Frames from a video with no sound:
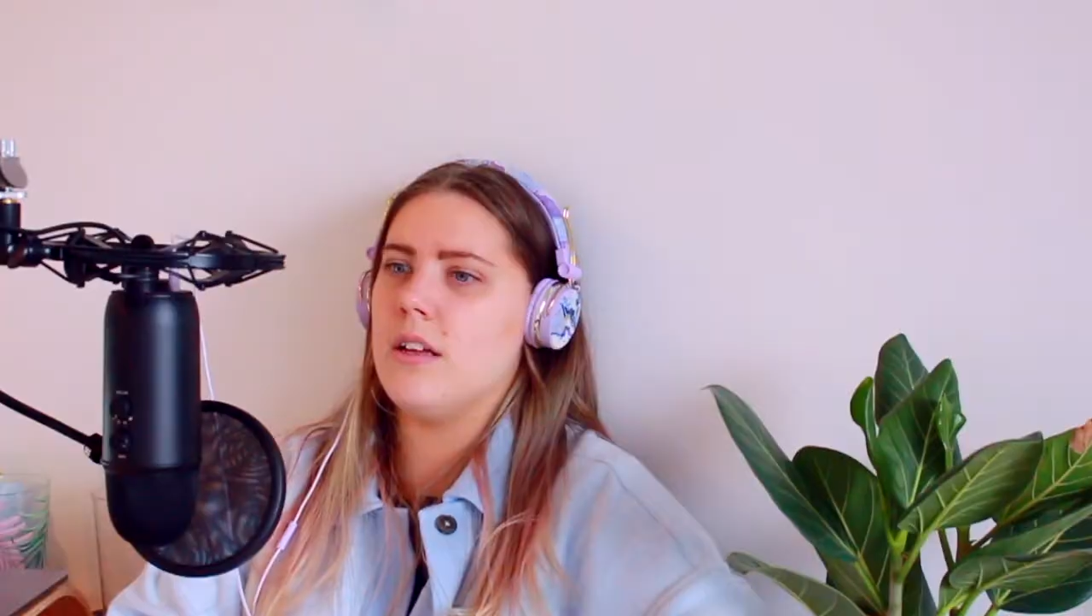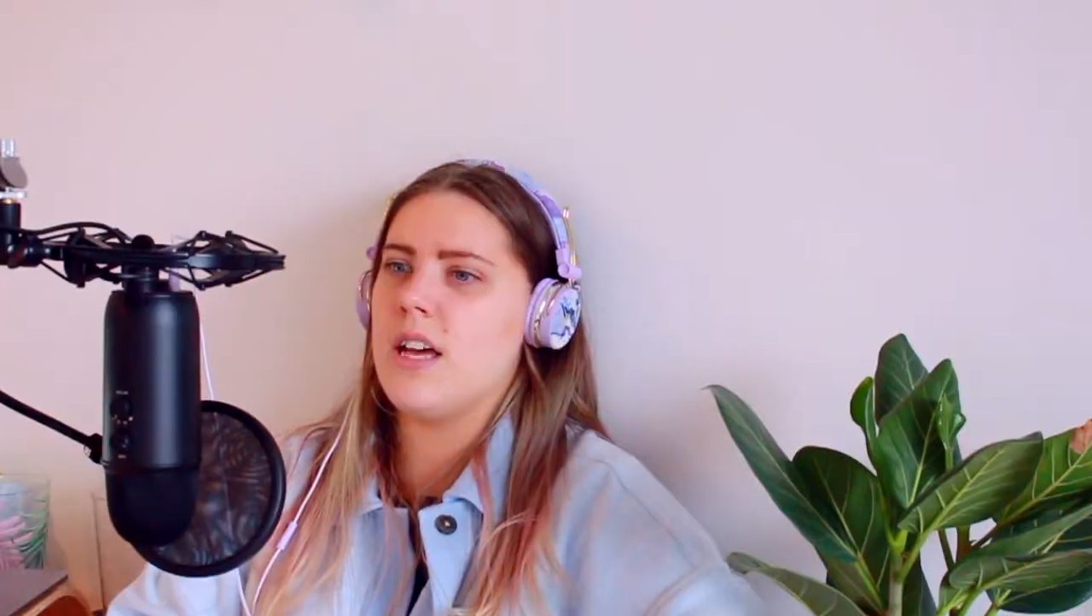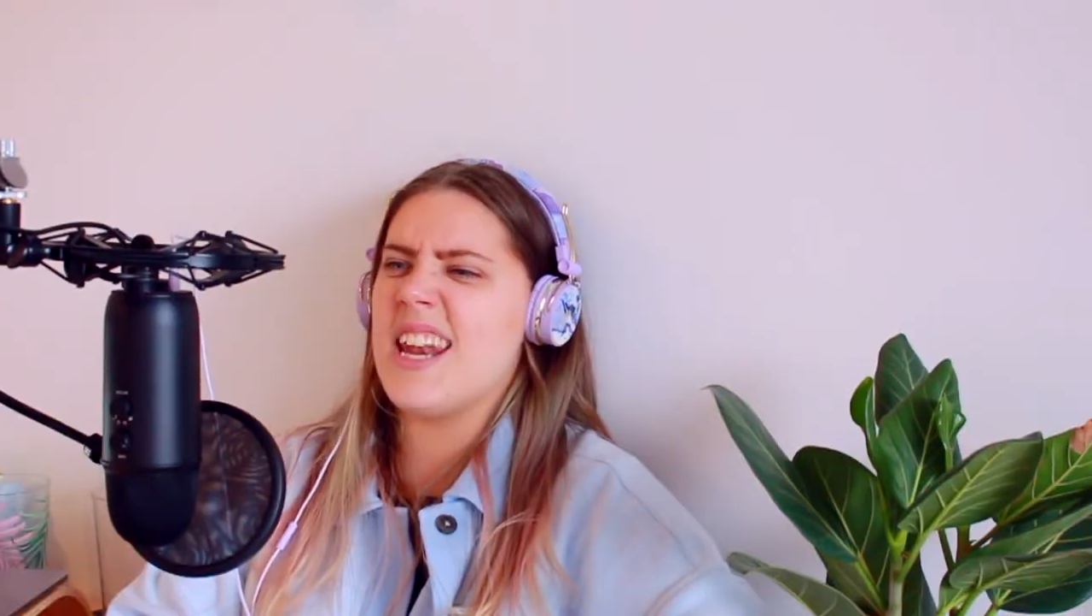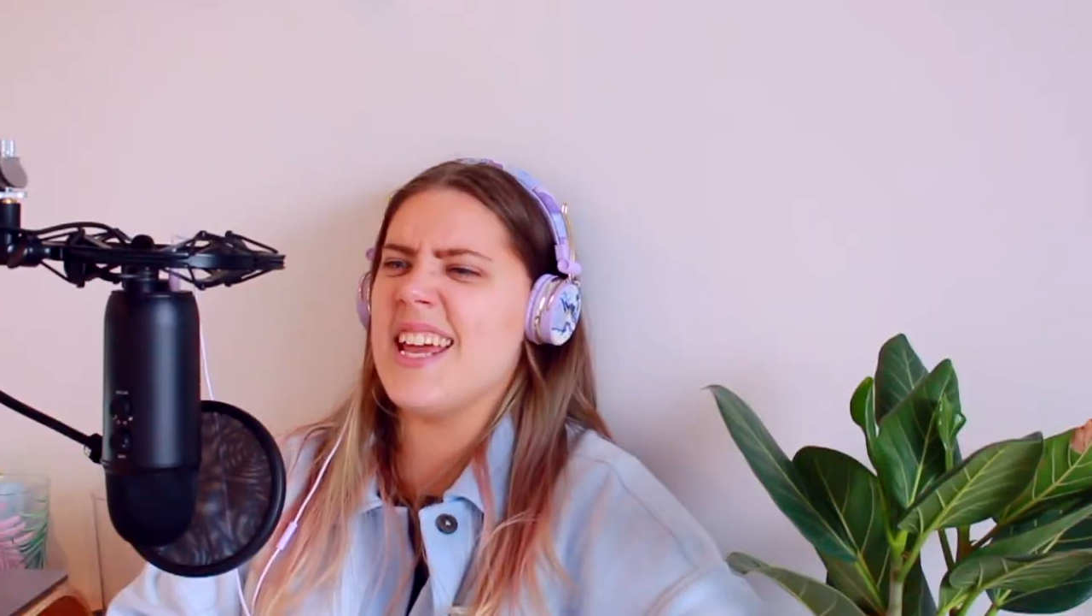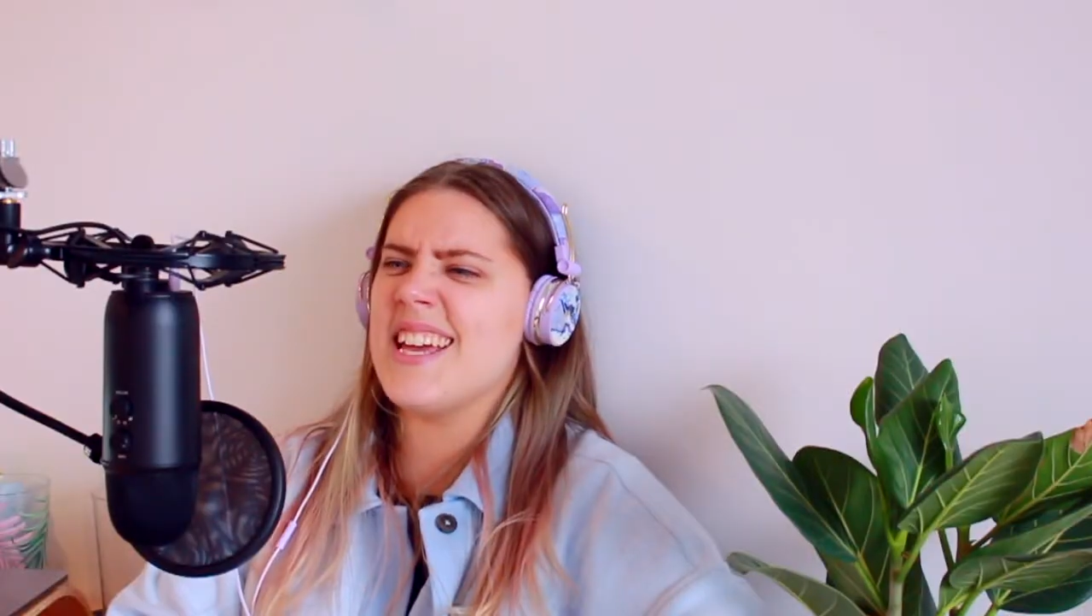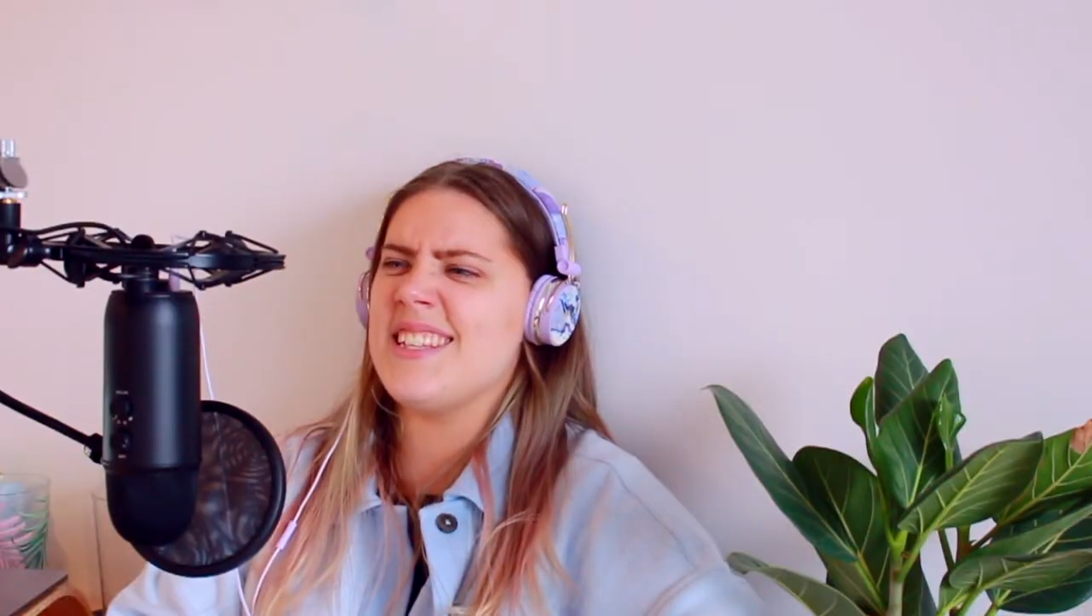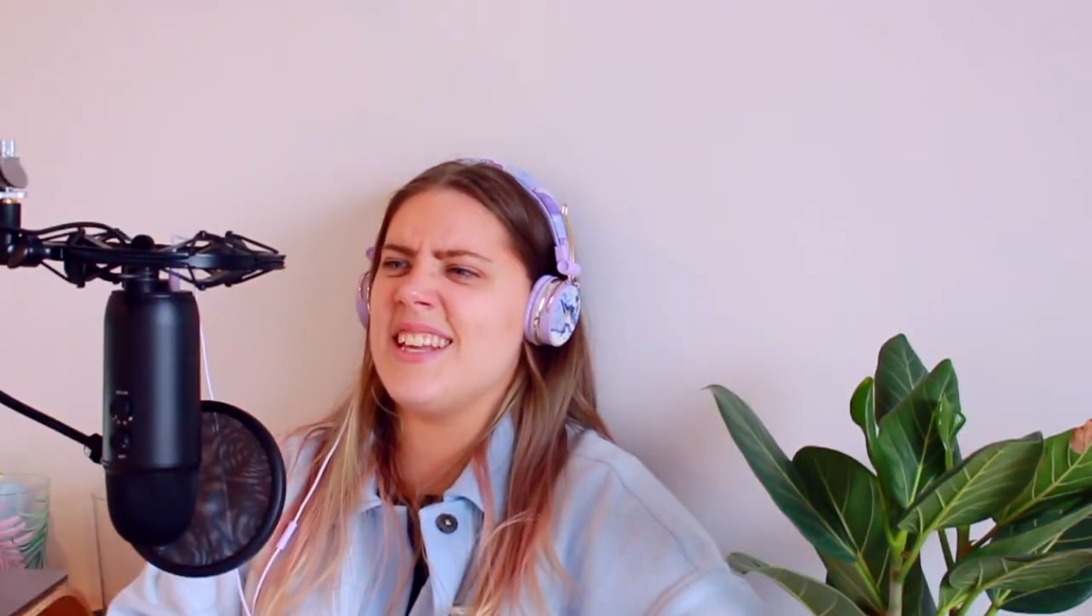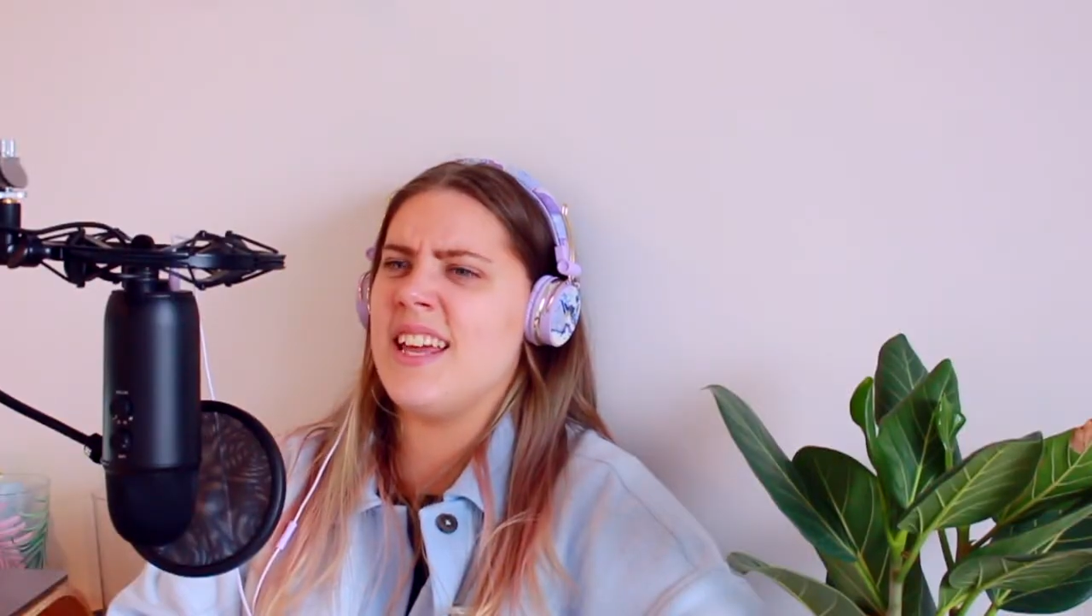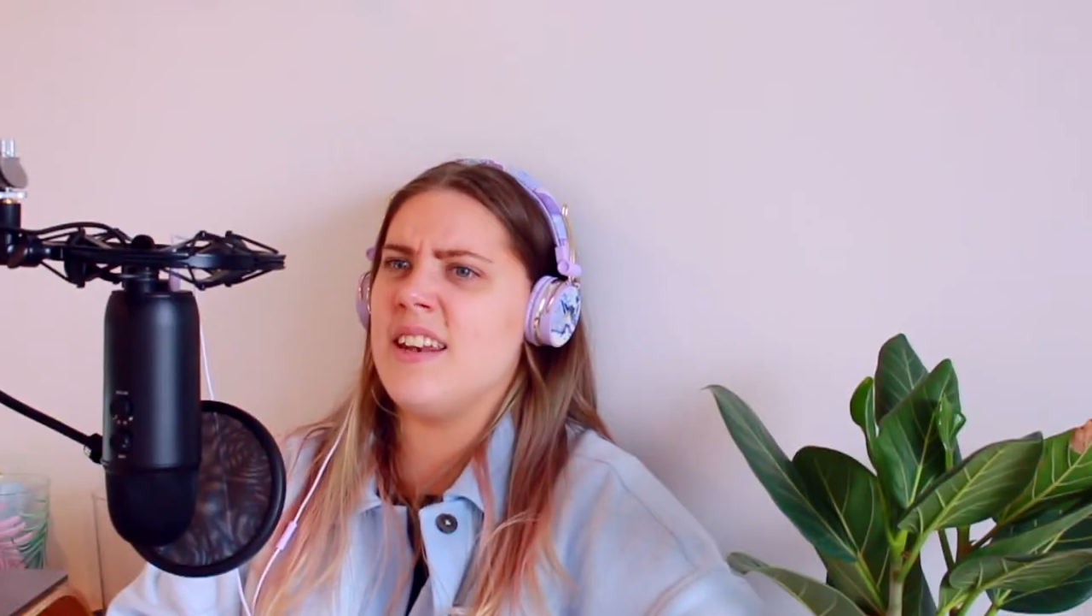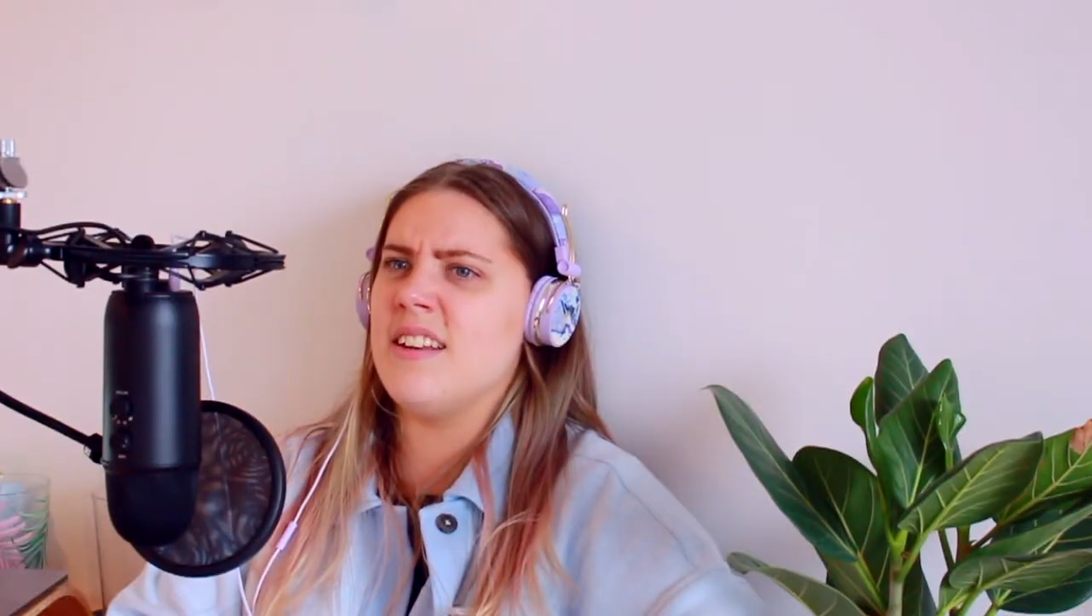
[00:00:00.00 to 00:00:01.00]
And I guess
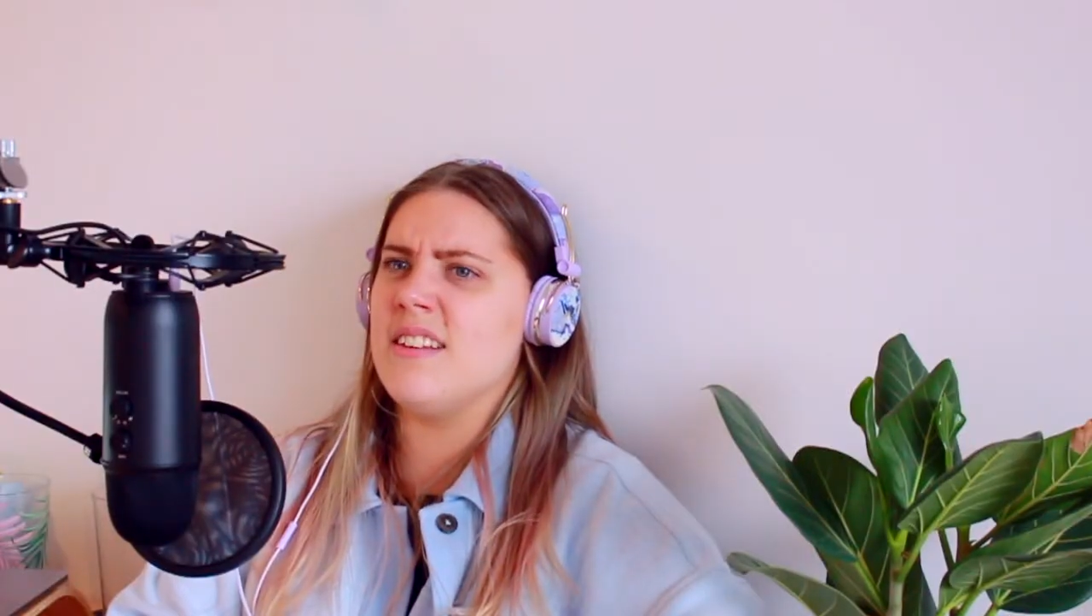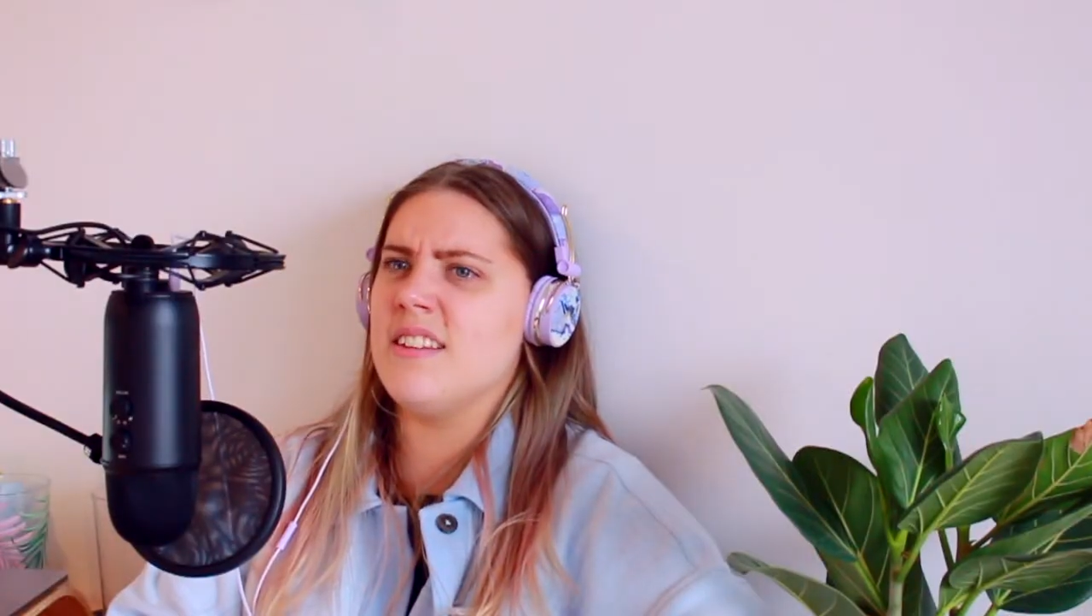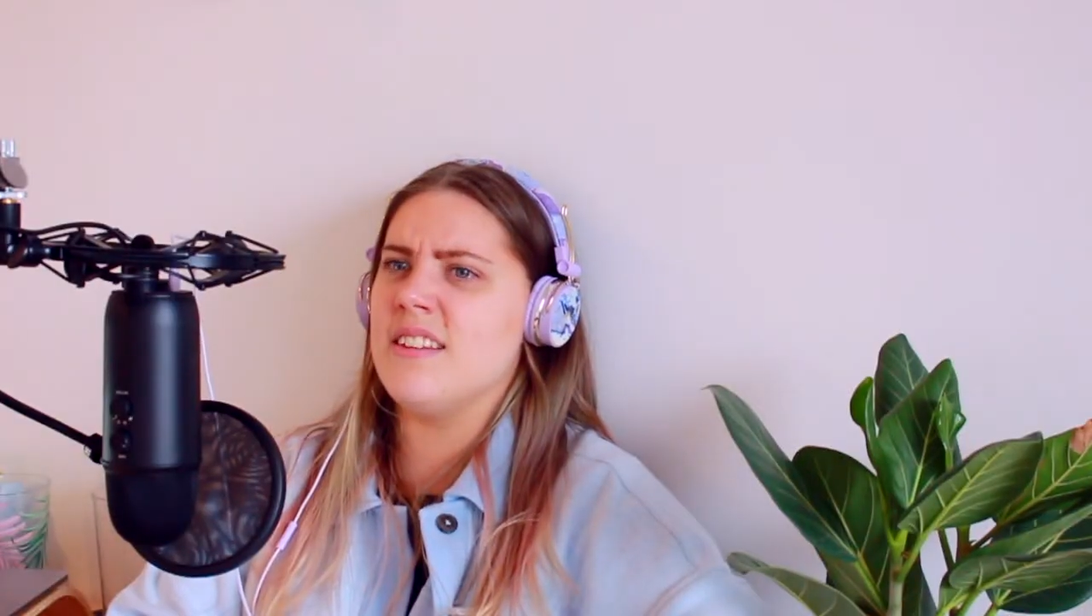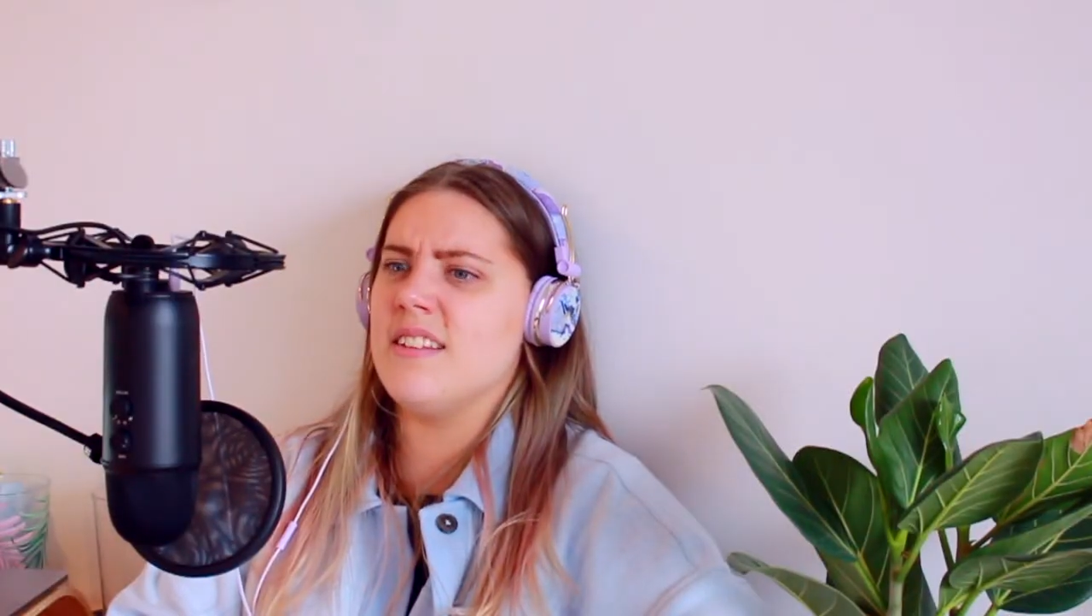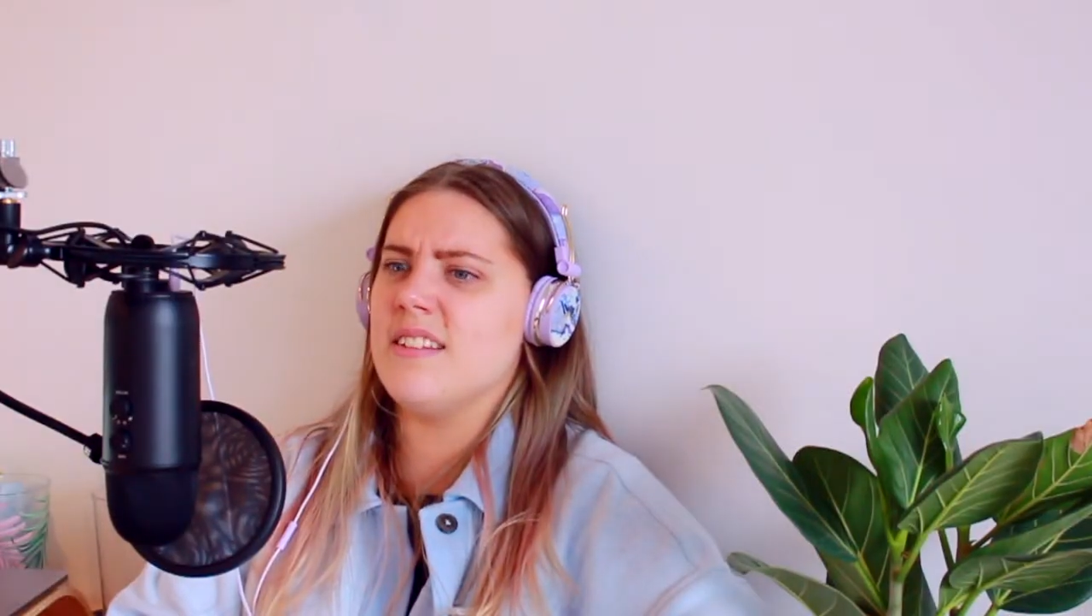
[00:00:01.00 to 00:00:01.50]
then